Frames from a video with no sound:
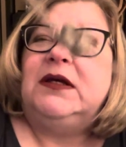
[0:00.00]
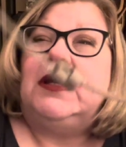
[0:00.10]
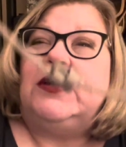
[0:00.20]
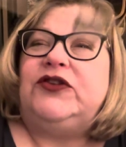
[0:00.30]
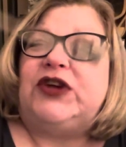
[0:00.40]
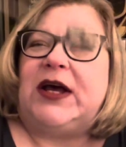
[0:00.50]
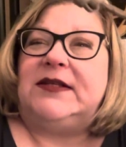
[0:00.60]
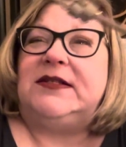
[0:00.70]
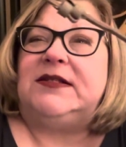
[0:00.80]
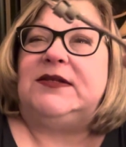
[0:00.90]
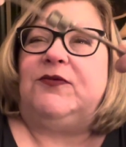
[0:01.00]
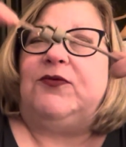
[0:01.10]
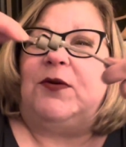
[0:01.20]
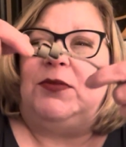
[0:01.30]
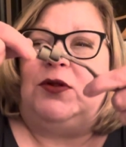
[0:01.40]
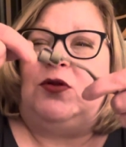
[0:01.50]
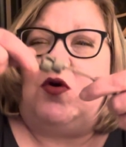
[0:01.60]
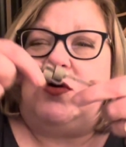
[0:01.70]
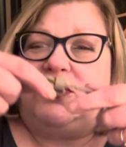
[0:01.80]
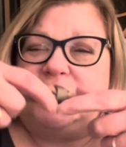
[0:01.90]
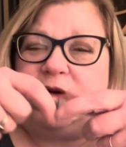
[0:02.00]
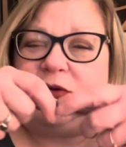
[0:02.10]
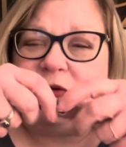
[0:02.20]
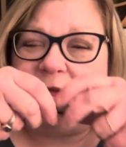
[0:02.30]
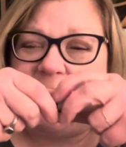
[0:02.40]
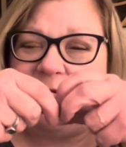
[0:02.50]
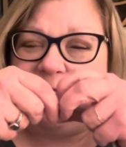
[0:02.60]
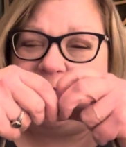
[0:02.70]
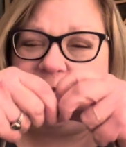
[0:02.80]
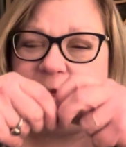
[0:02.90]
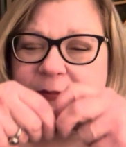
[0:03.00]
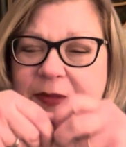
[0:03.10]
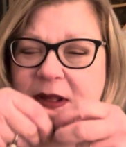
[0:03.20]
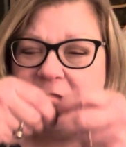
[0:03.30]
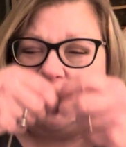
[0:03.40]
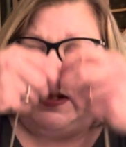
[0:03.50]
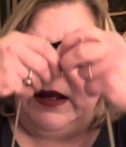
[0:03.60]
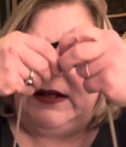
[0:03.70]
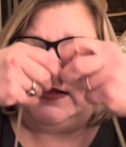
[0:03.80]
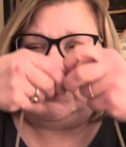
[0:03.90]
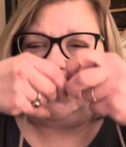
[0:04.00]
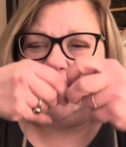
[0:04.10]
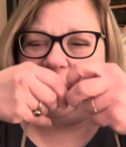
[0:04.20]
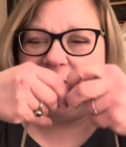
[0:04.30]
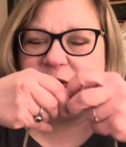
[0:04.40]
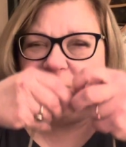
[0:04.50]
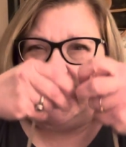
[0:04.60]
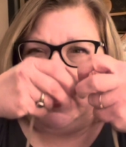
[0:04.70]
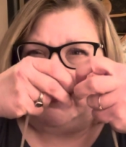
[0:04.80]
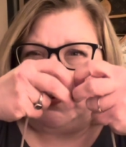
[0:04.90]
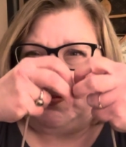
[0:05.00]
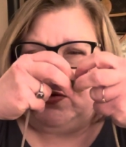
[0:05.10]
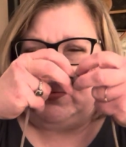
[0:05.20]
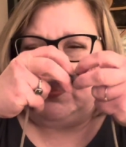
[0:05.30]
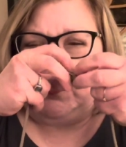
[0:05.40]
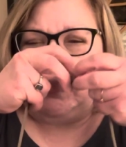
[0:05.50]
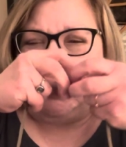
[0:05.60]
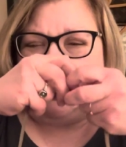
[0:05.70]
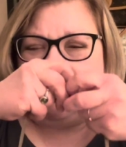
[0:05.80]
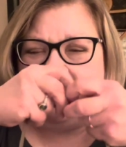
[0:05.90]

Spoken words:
adjusts from the long shoulder length, and it's one of these where you have to pull it apart,